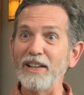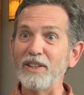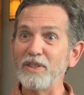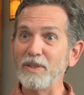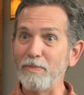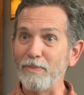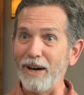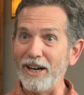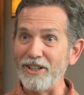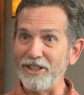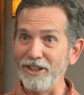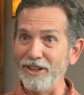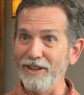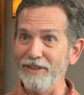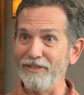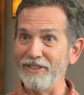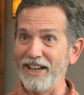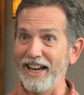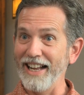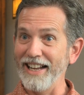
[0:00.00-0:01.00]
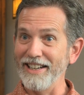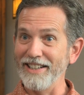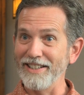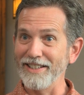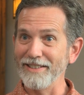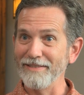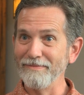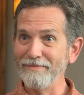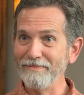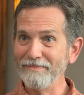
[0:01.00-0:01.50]
expression of
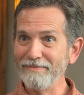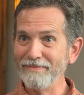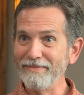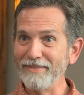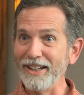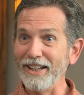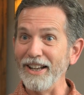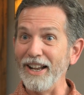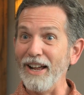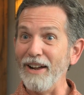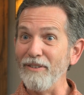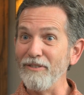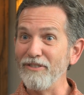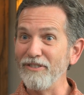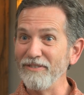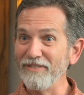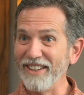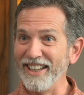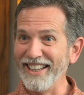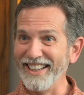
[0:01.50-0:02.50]
God's love